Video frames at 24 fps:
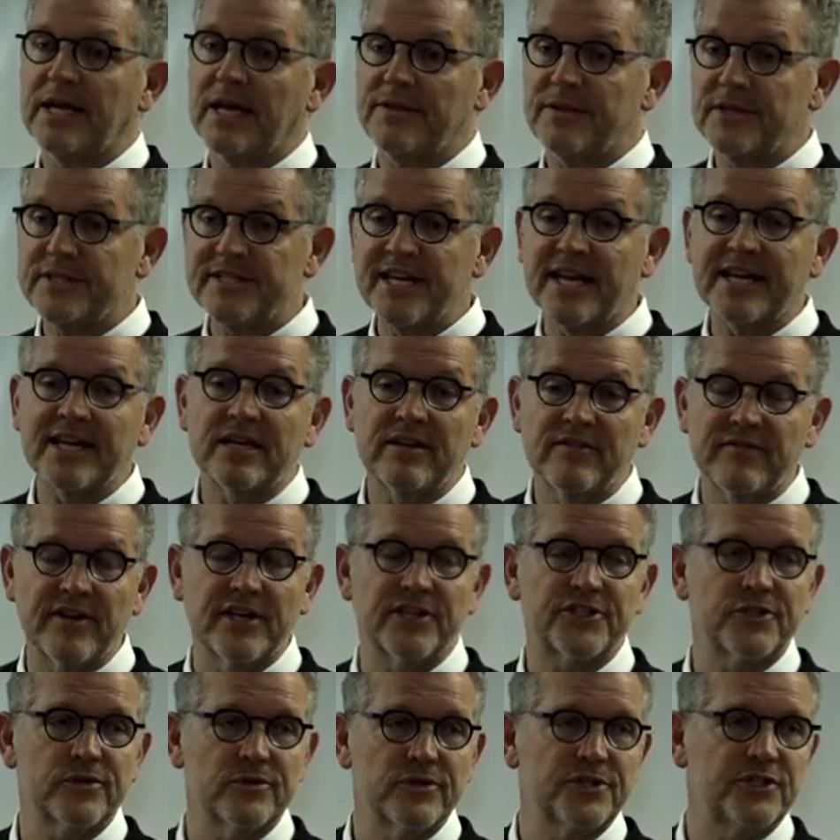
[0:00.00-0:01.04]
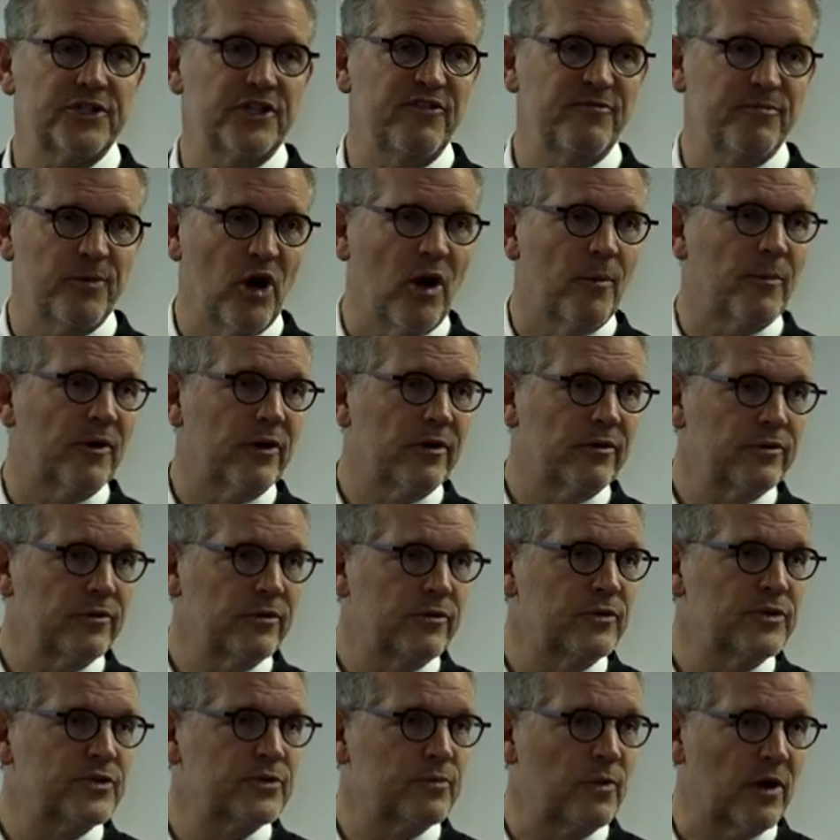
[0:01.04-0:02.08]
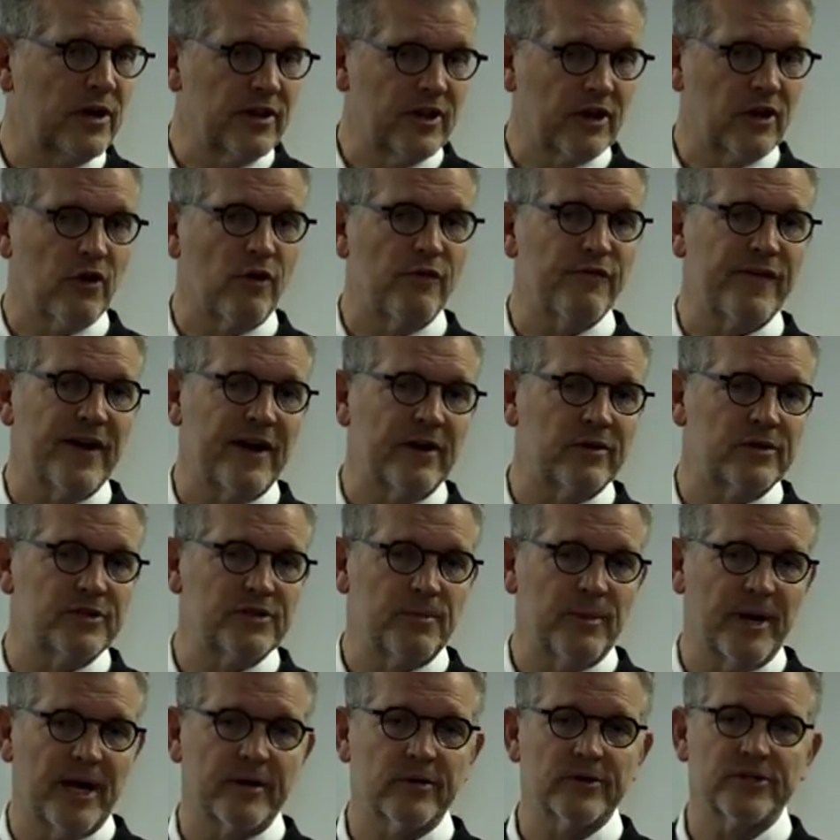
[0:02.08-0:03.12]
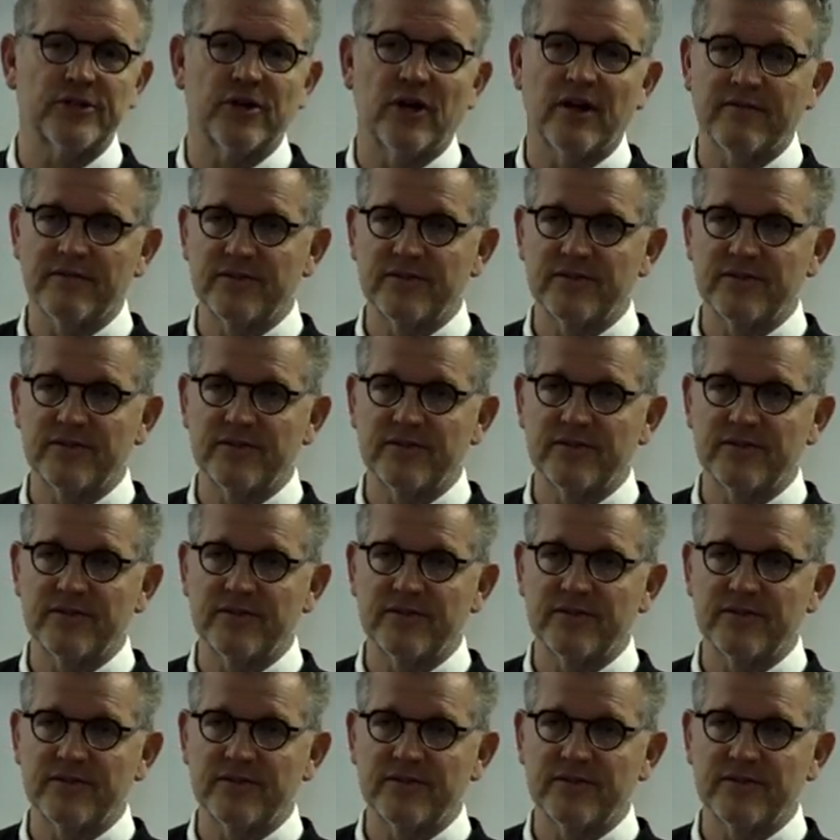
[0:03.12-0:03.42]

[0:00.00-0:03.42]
And the second investor is Steve Ballmer, who's one of the co-founders of Microsoft.